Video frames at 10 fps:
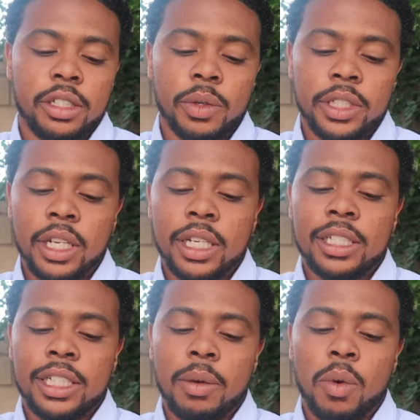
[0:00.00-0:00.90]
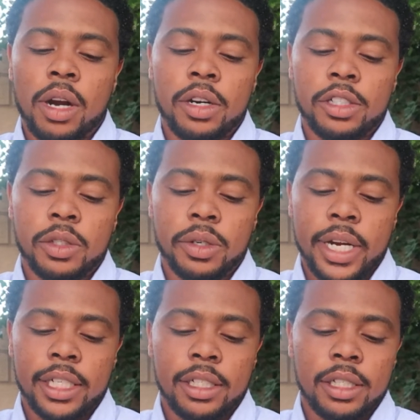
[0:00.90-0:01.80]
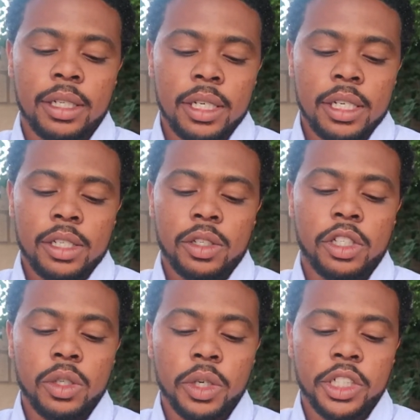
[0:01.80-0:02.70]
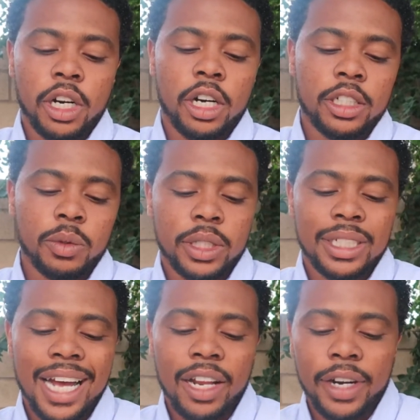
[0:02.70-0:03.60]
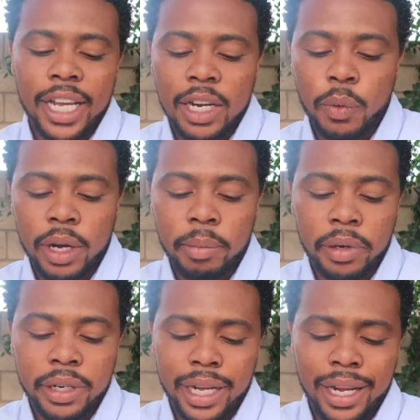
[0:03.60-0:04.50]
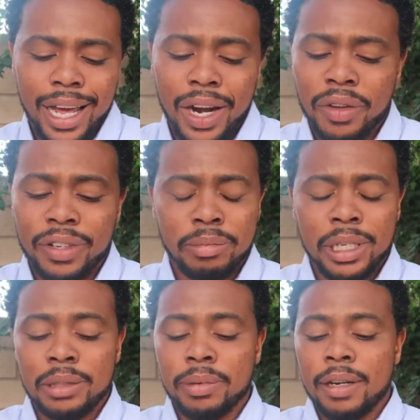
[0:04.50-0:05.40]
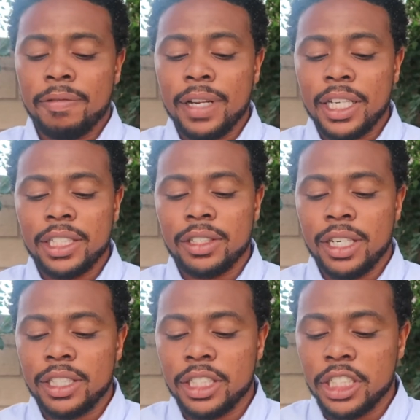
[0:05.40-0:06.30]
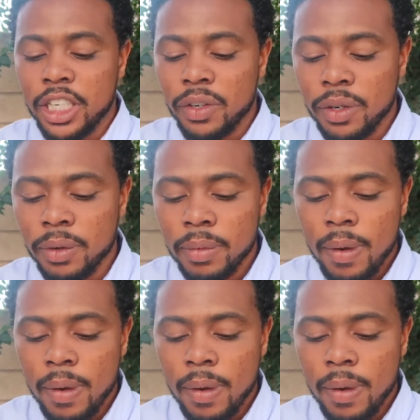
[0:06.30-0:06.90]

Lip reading: So we're still in the same water and sewer, actually. So sewer charges was $1.81 per day. I don't know if that's based upon flushes or that's just general.